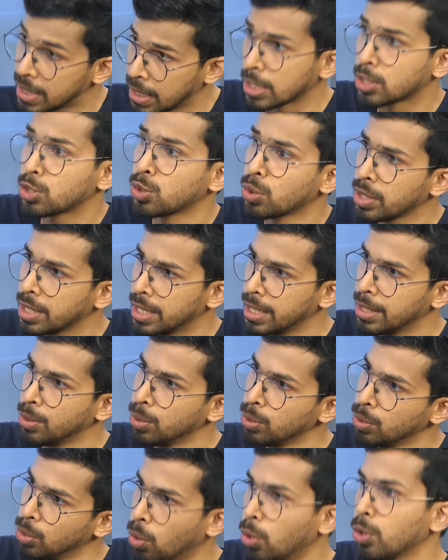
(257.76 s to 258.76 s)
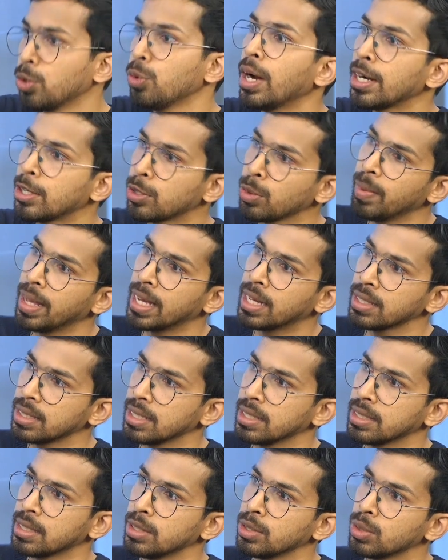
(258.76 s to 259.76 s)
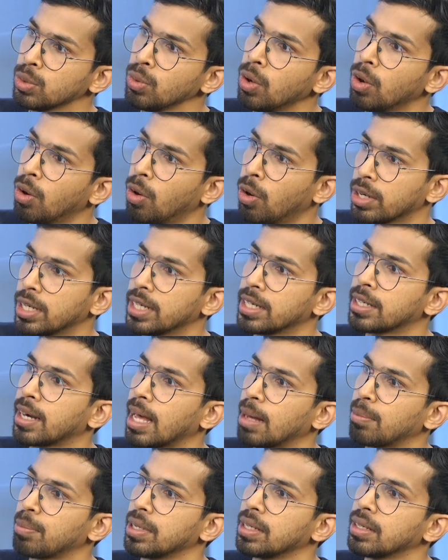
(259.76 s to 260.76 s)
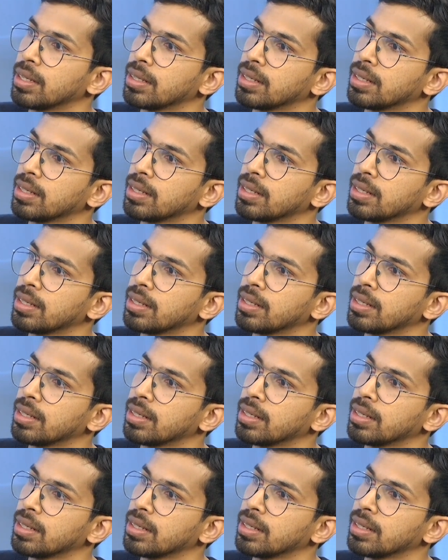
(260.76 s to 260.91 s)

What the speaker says: Asur, did you know you had to make a season 2 or how did it happen?